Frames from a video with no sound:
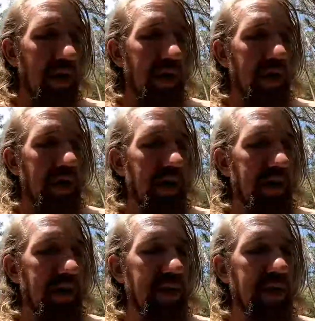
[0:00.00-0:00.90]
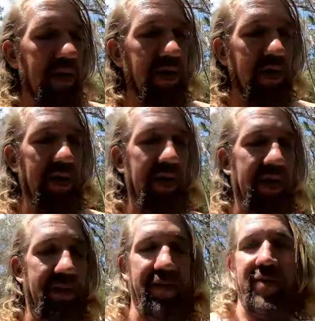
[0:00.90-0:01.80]
I shouldn't need
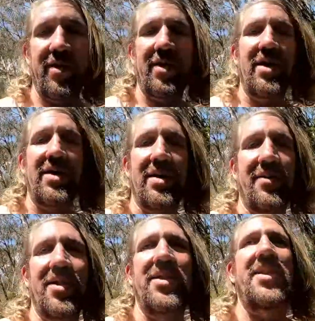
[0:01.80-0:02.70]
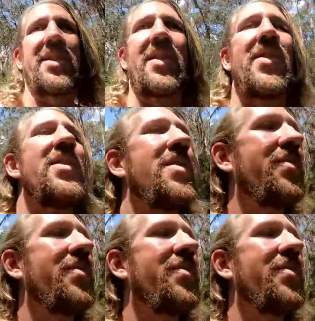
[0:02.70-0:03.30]
them for at least the first hour,